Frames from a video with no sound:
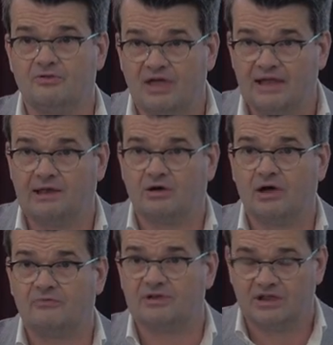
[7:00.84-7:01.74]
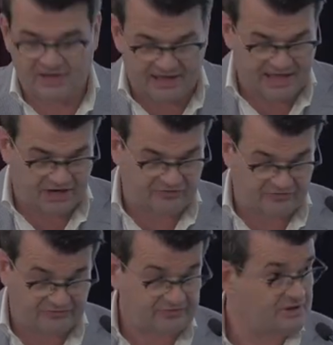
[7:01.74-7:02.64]
daily lives and our daily
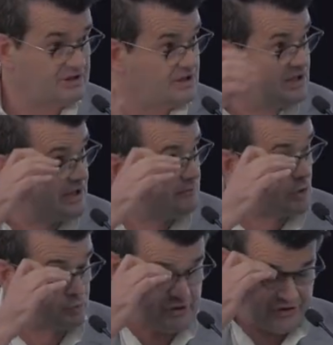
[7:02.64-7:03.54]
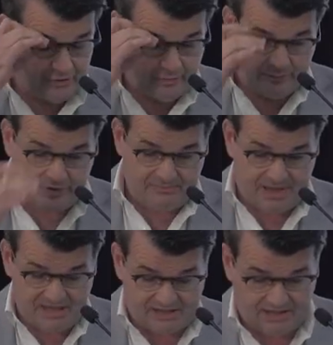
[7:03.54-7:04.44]
actions in what we do when we
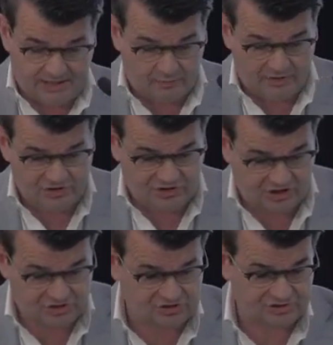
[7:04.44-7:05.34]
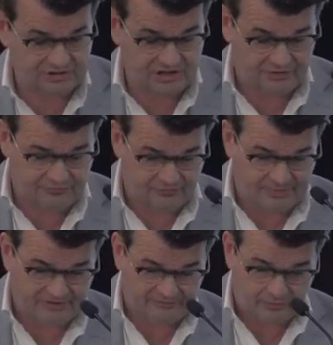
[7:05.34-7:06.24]
make and we judge in
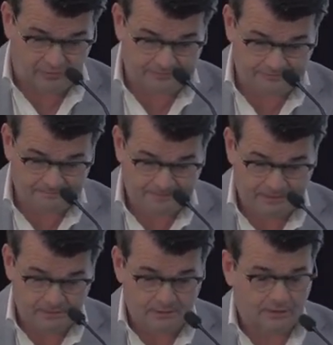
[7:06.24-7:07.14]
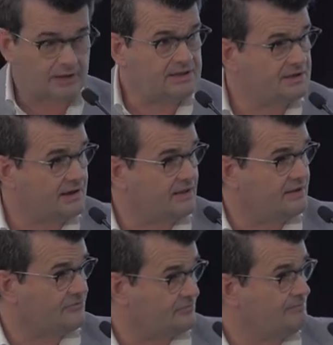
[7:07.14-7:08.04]
respect of law.
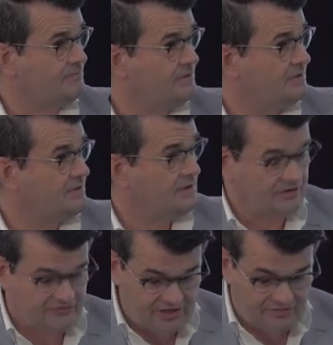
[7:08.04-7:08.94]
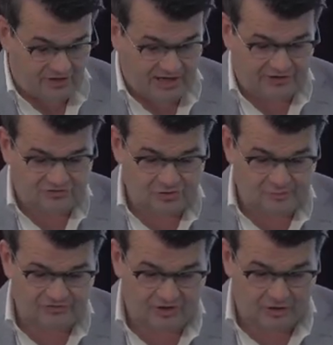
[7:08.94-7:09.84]
Legalism is an ethical attitude
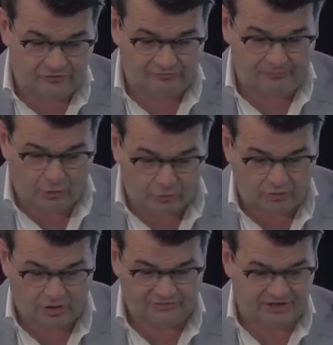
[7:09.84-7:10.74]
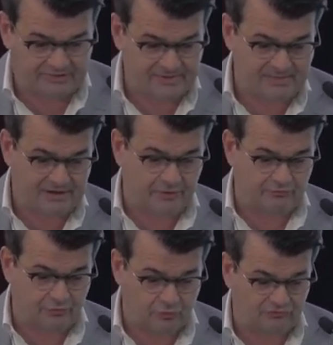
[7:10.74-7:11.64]
which holds moral conduct to be a matter
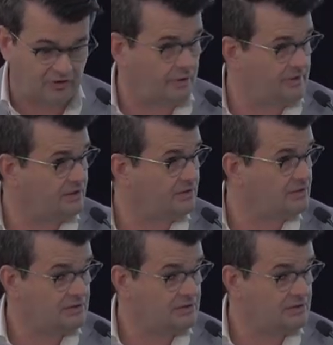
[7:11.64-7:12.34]
of rule following